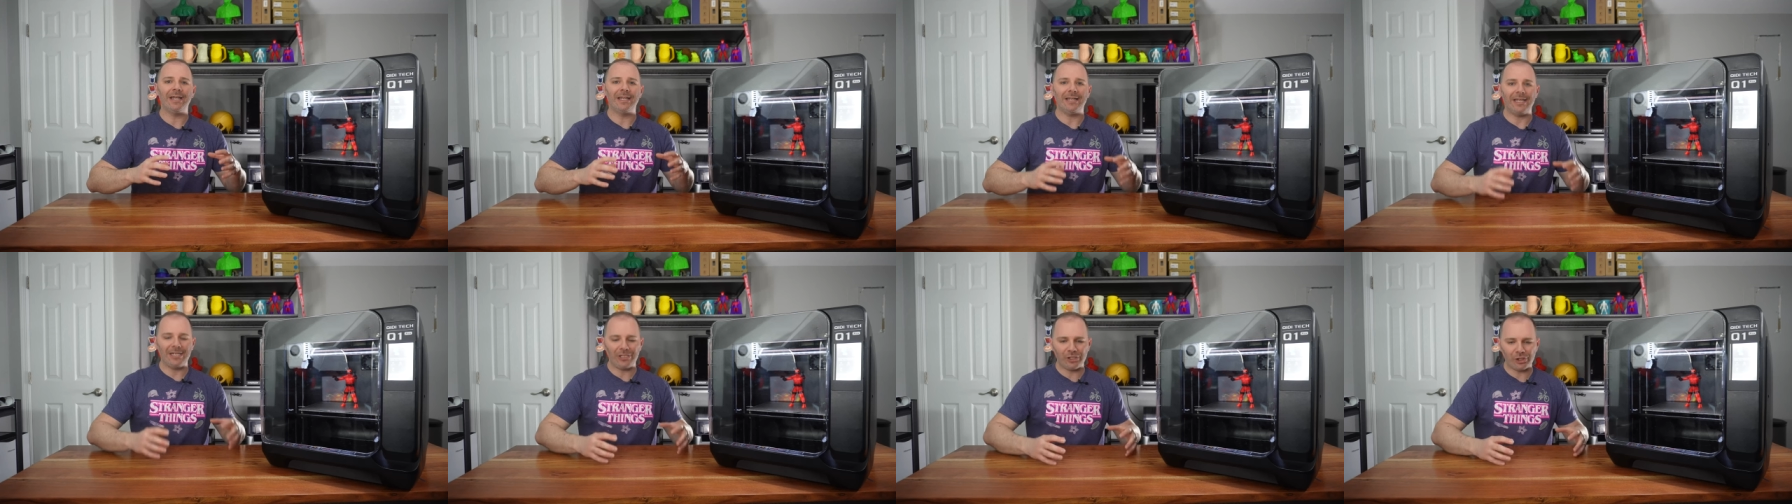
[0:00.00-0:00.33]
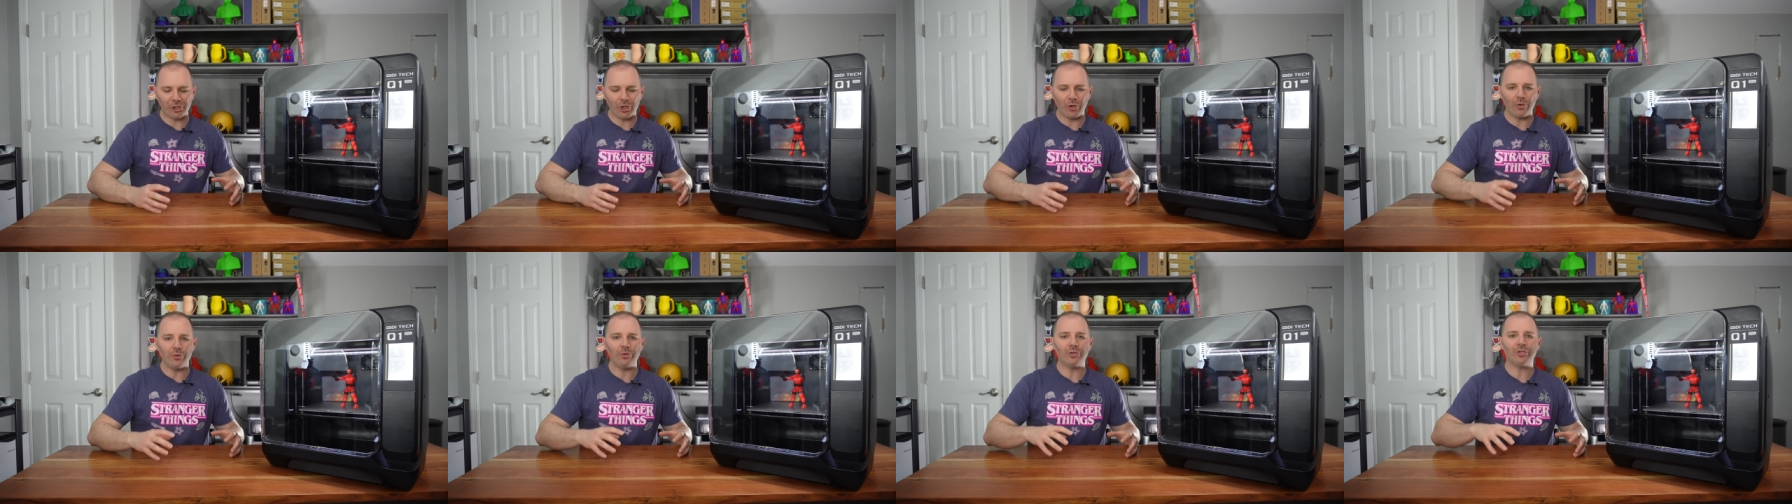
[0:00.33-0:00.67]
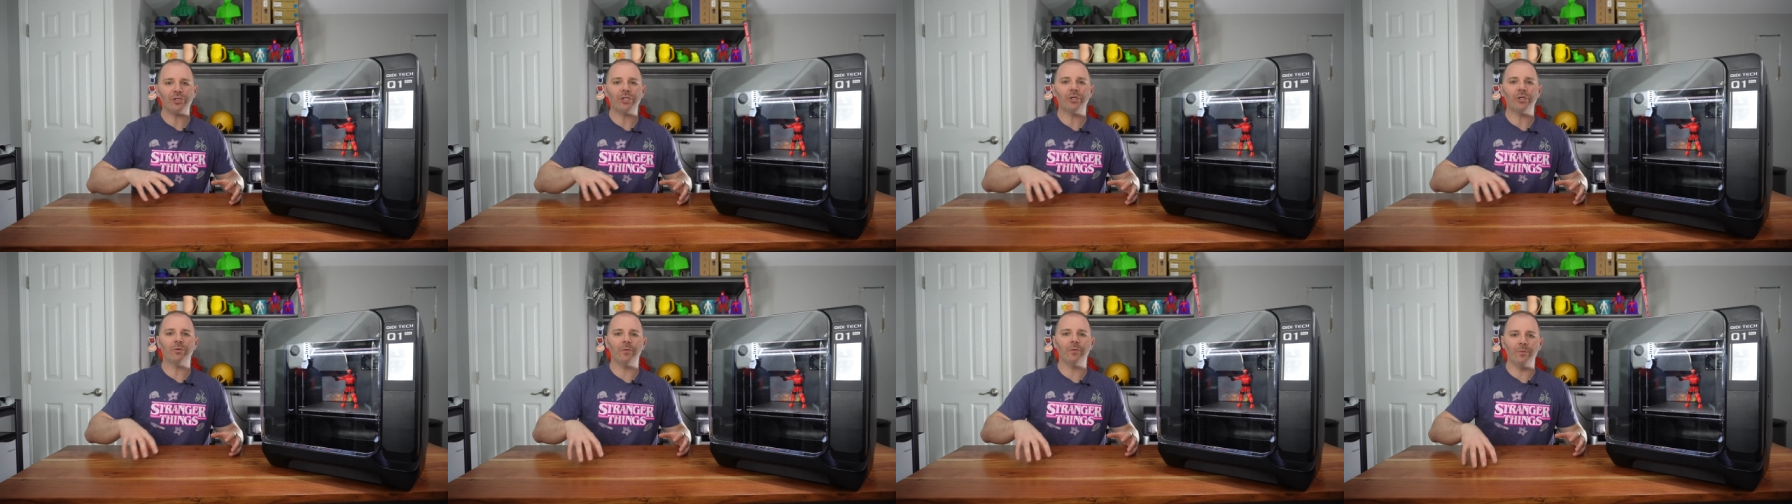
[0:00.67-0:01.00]
they chose
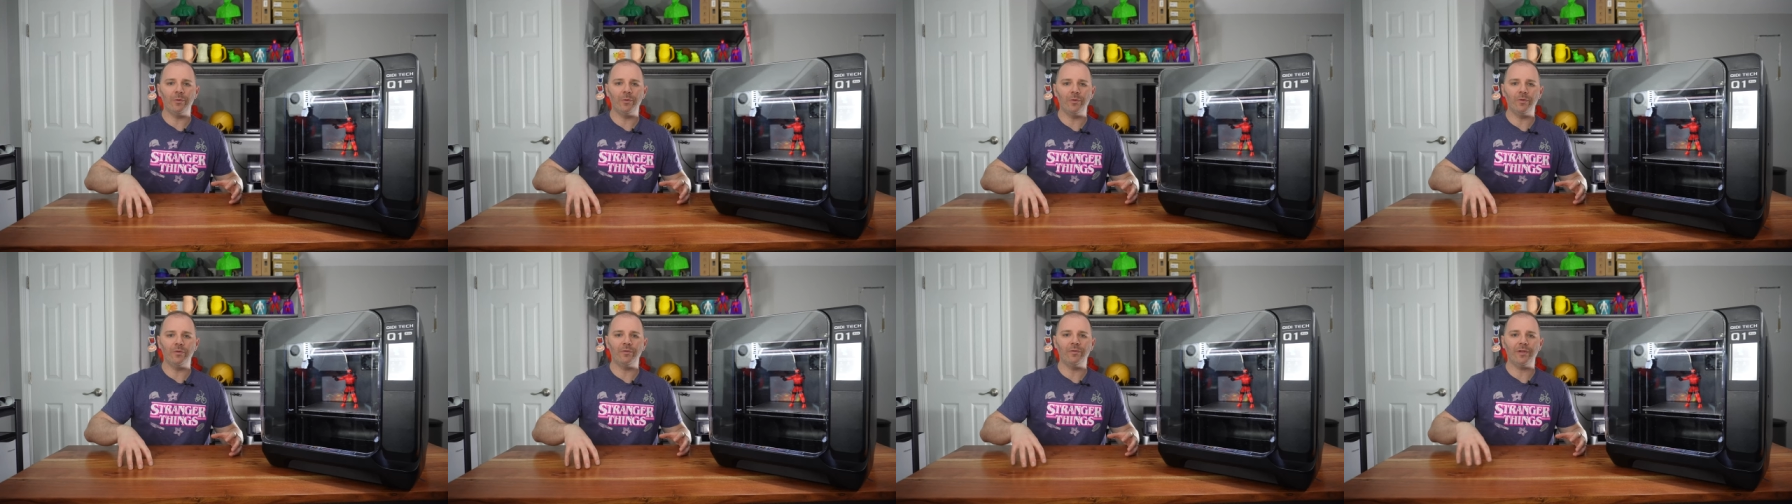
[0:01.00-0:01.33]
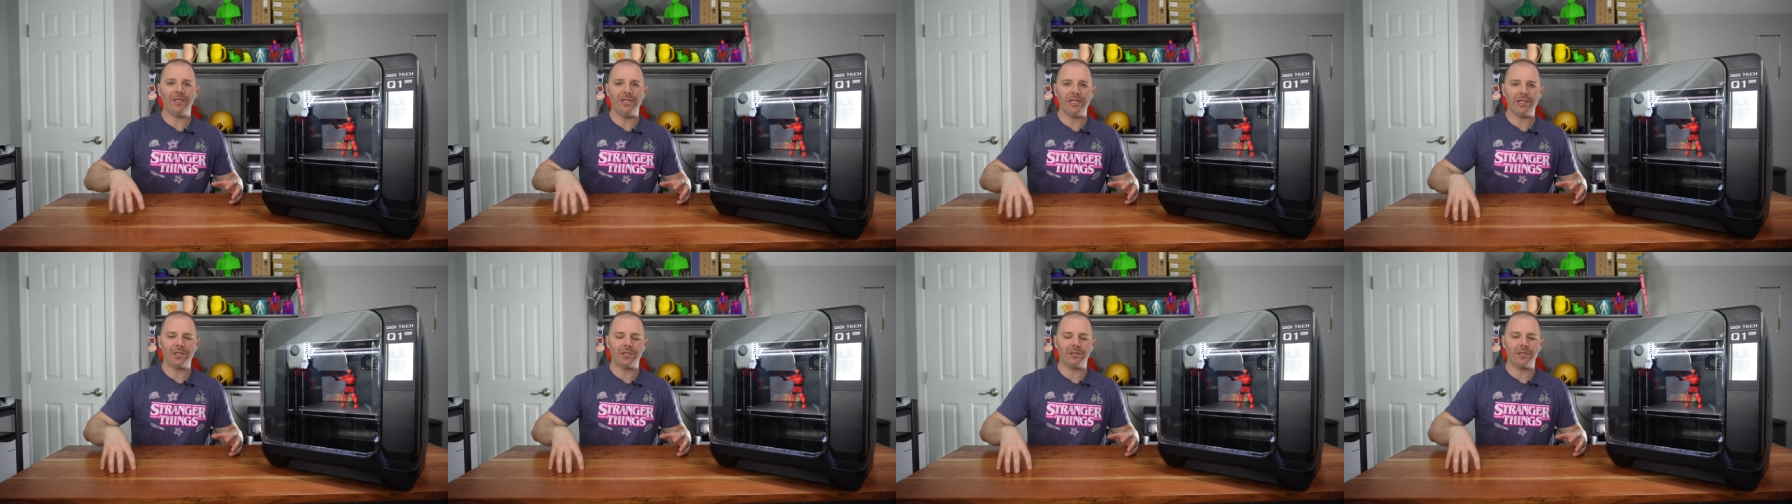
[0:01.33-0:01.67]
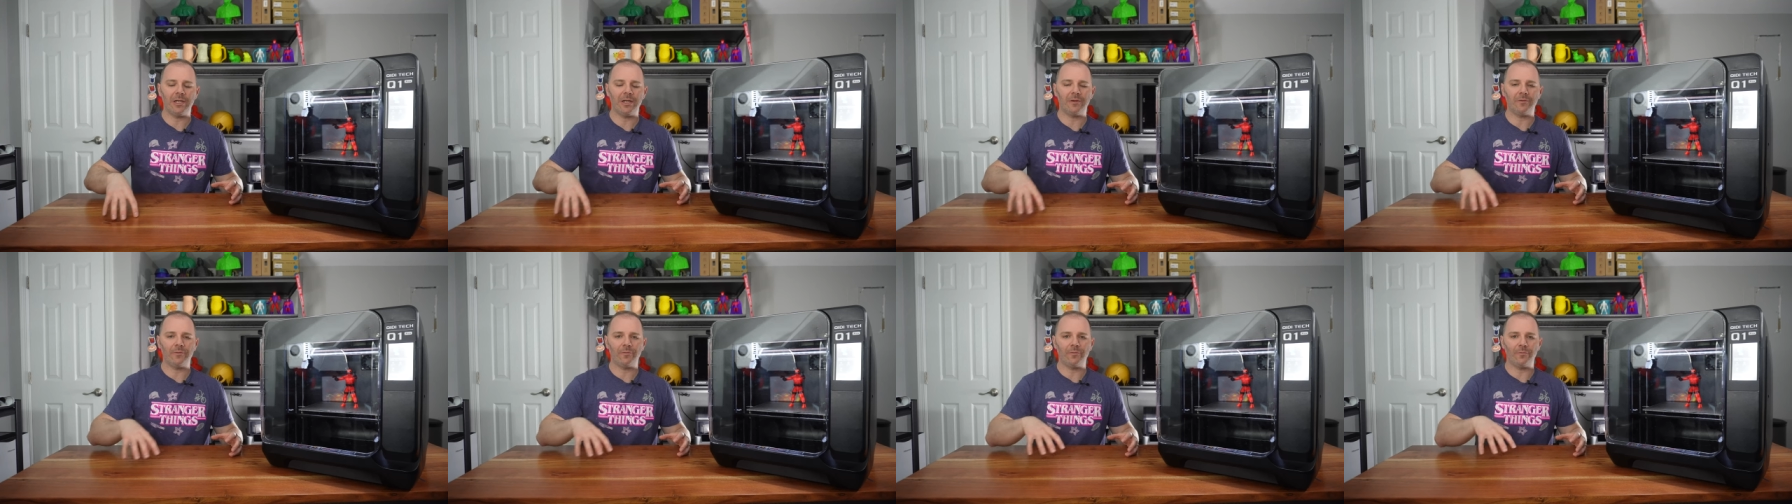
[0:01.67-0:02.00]
to remove
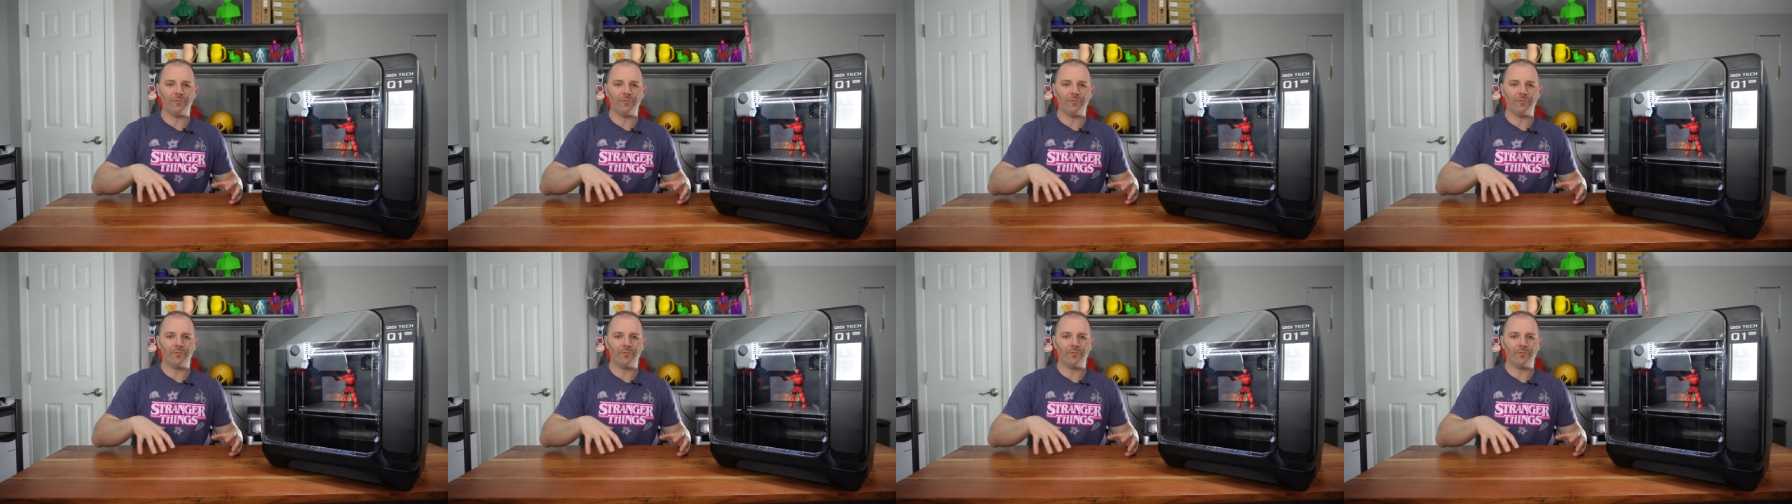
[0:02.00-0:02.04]
Ethernet